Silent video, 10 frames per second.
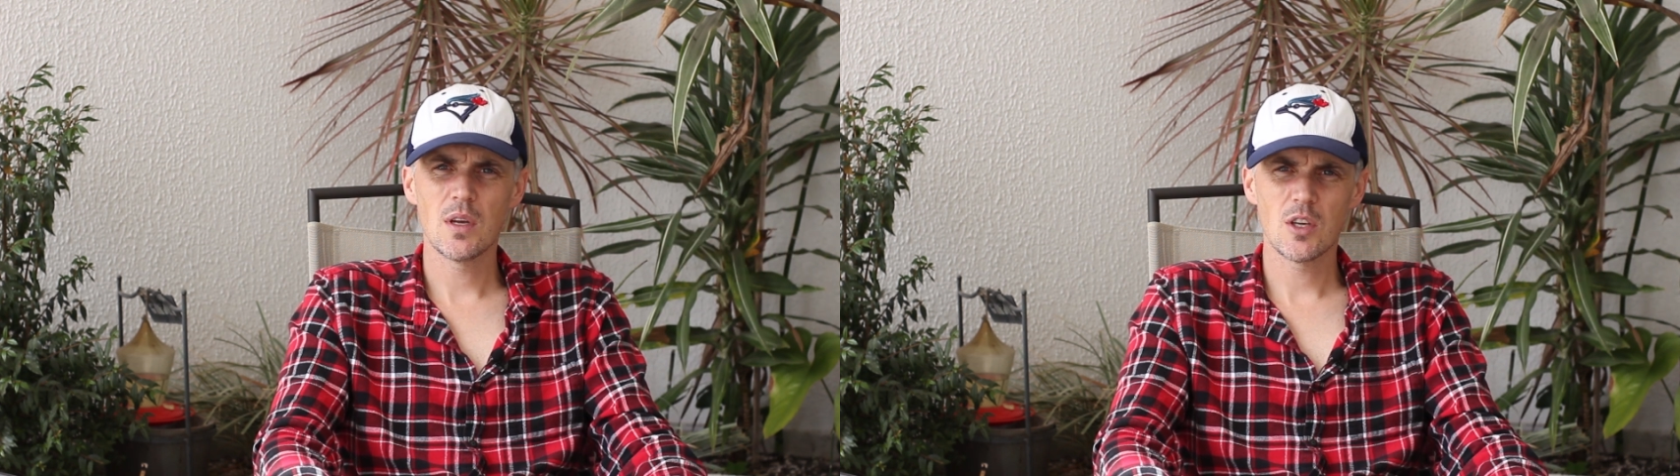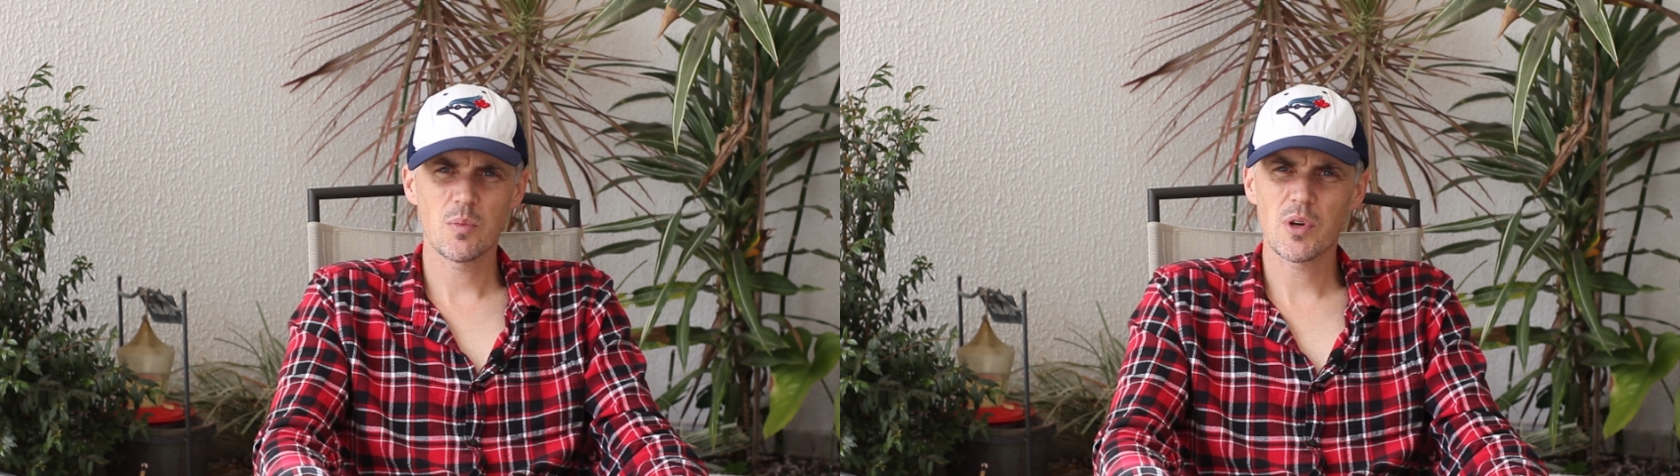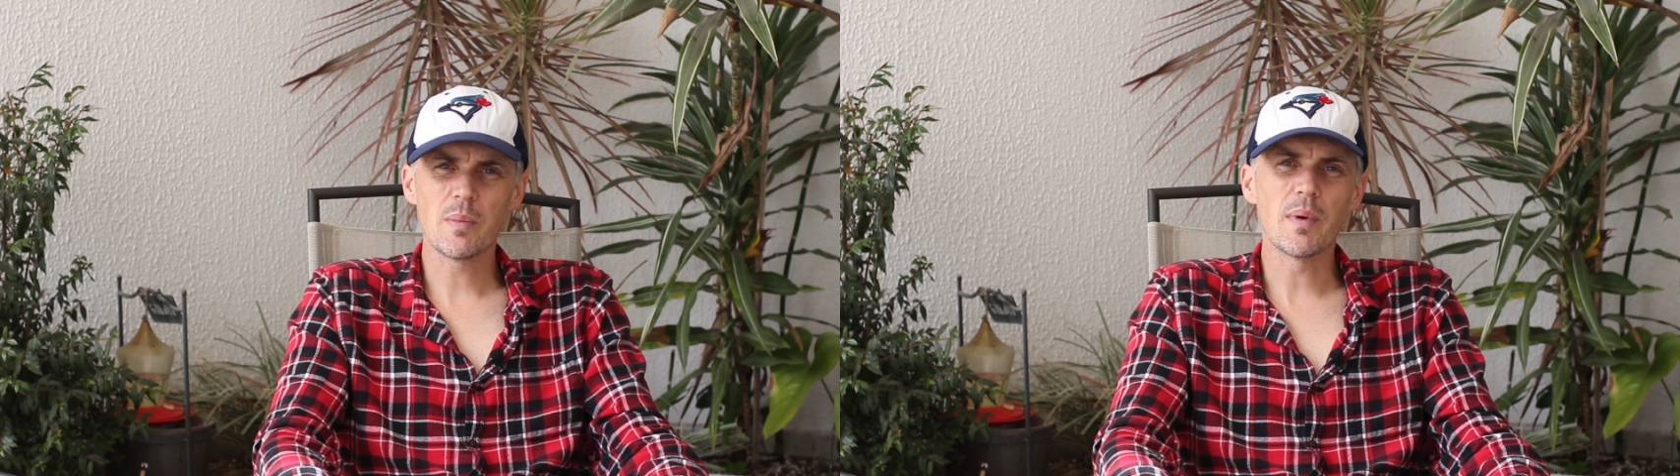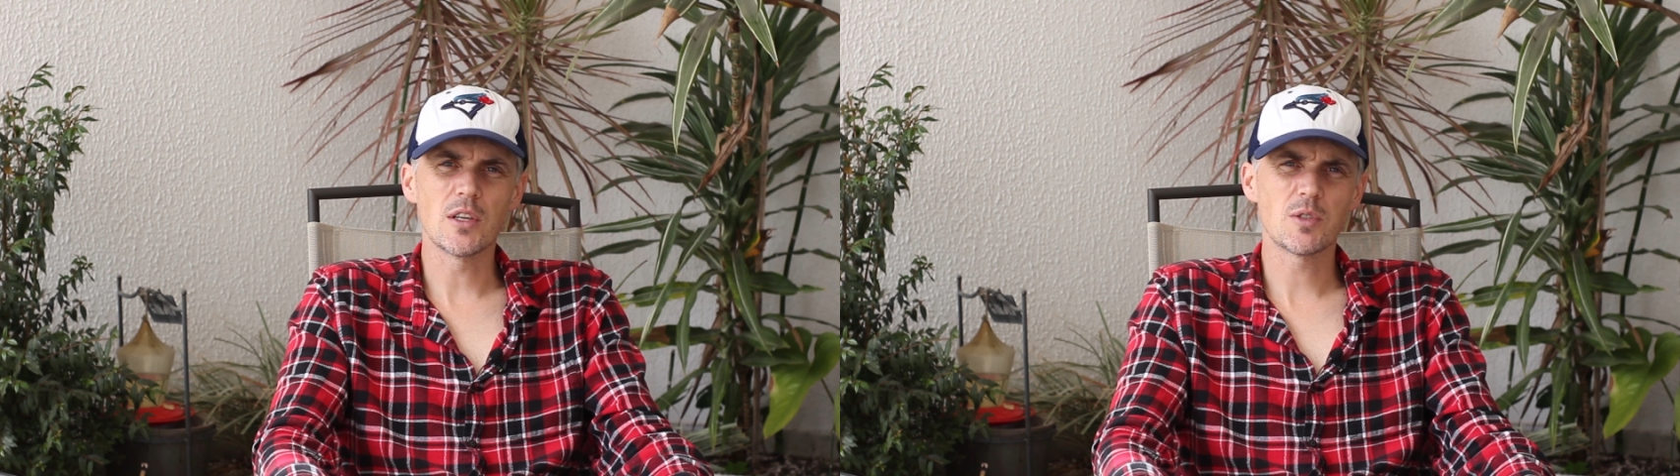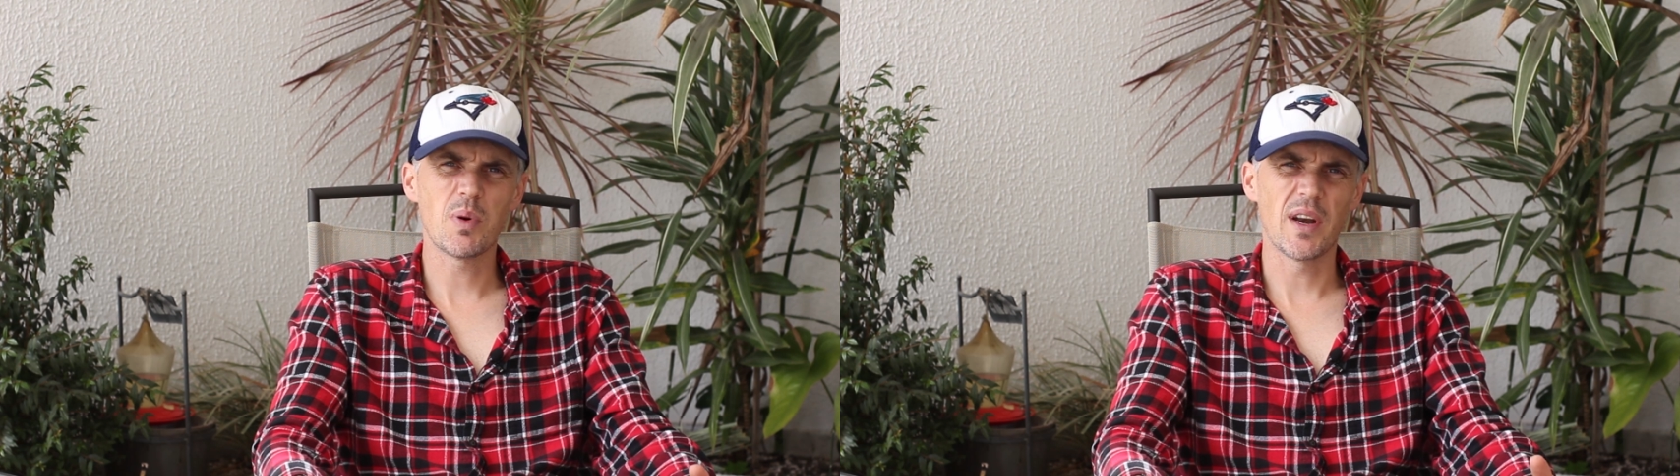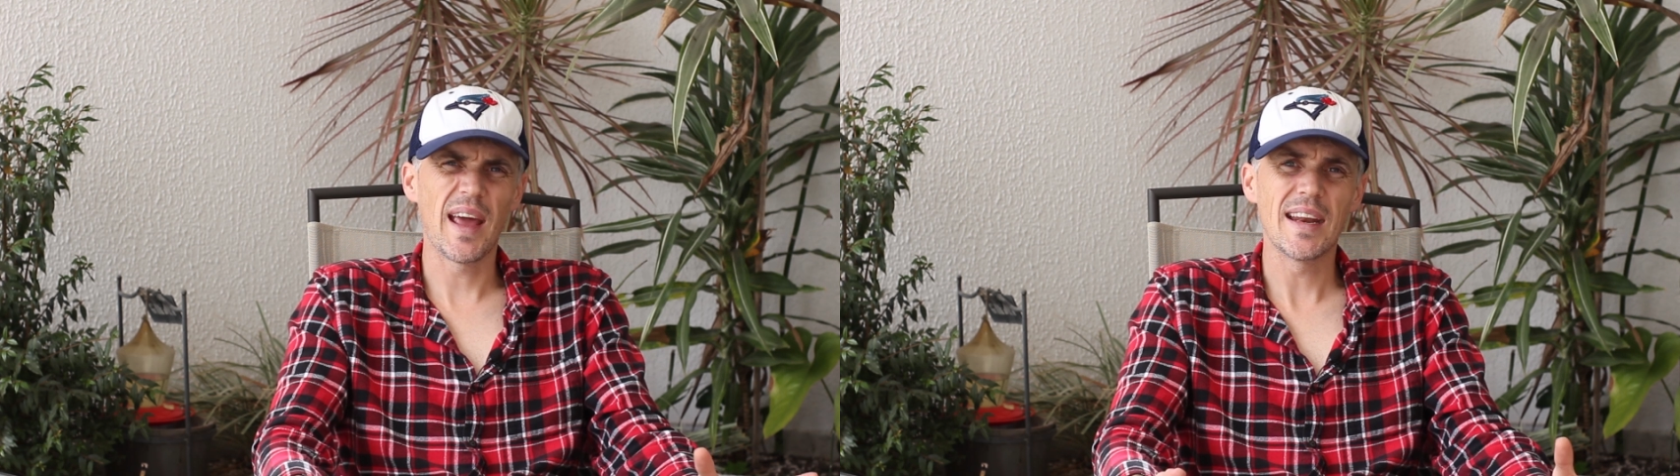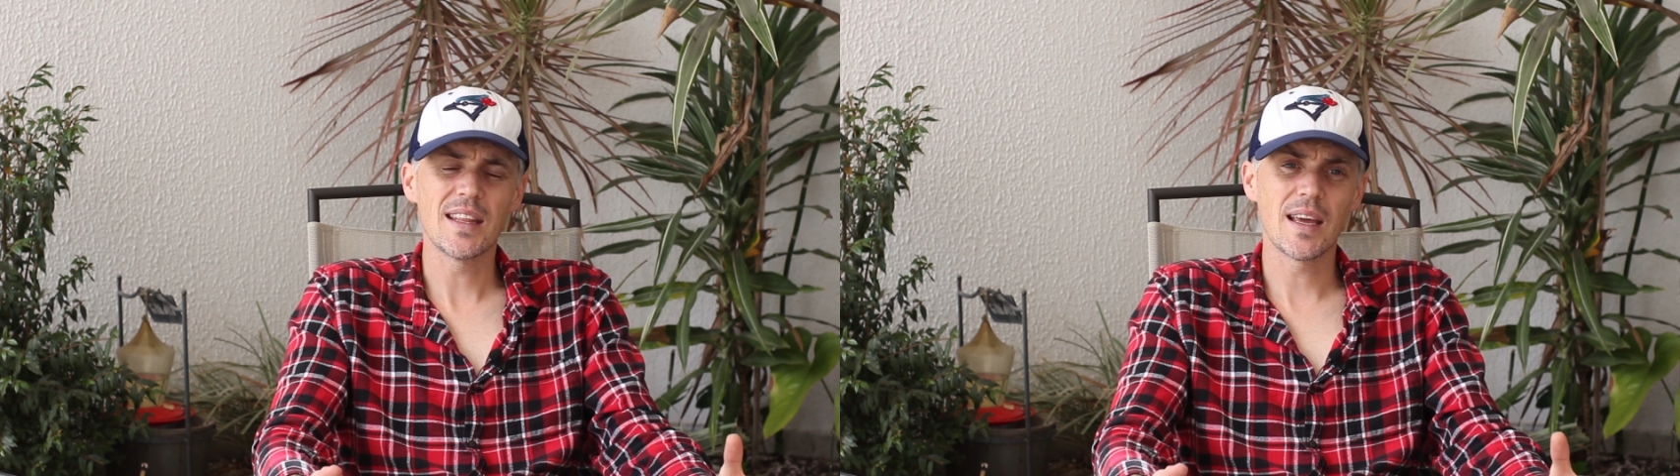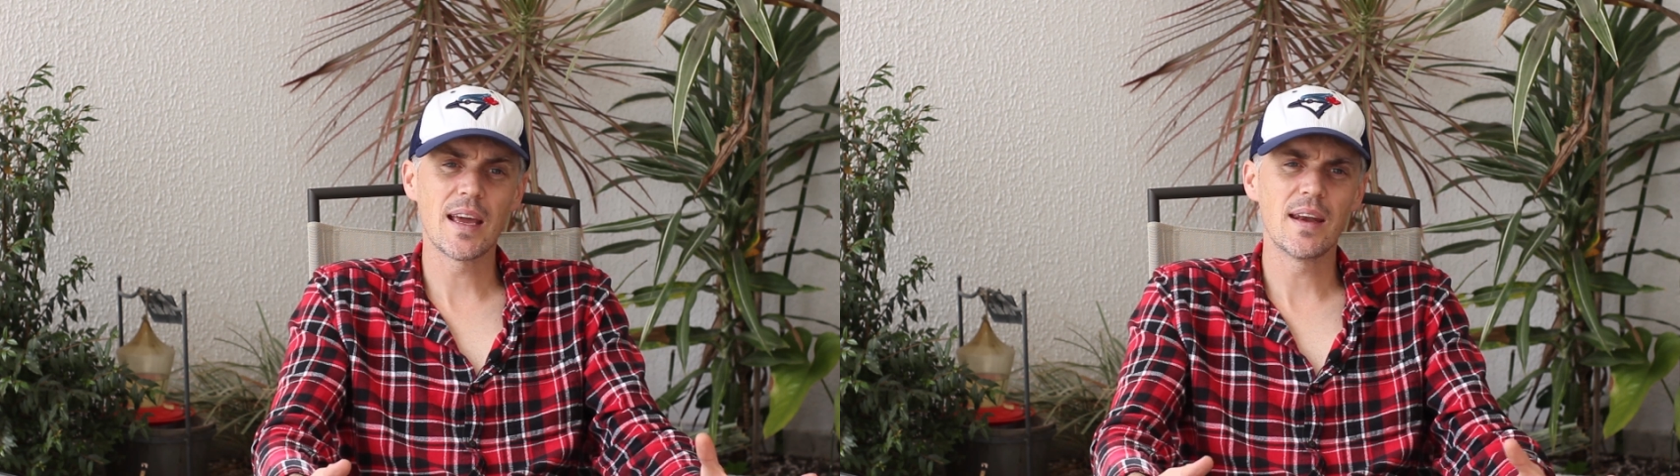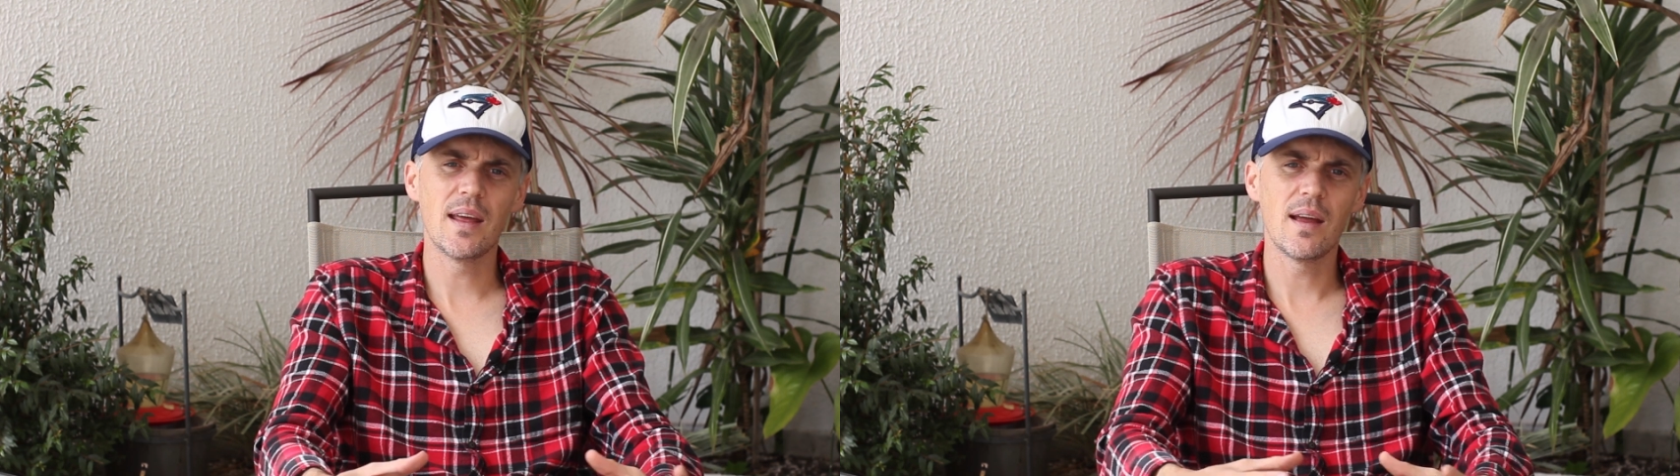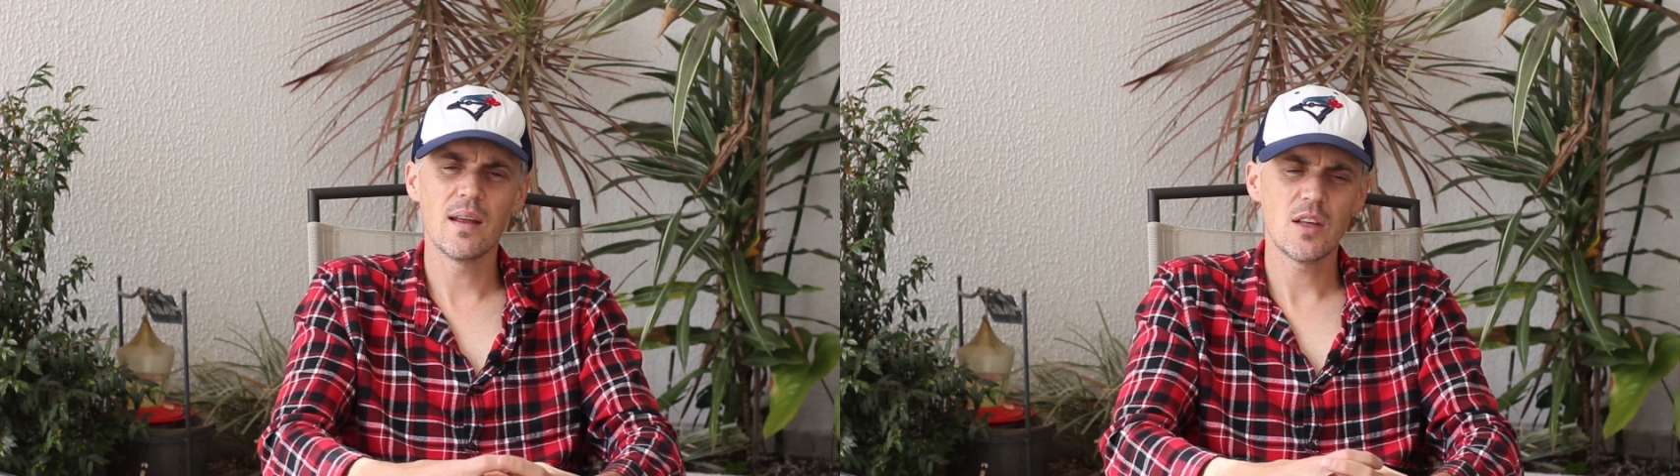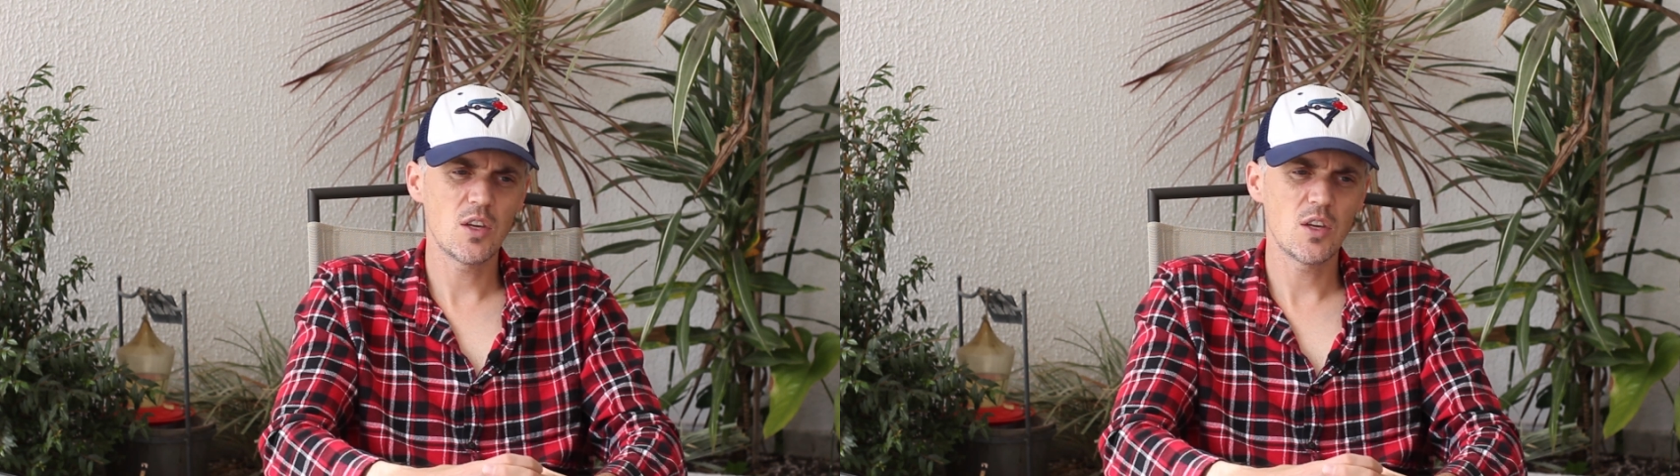You can pretty much put anything in it.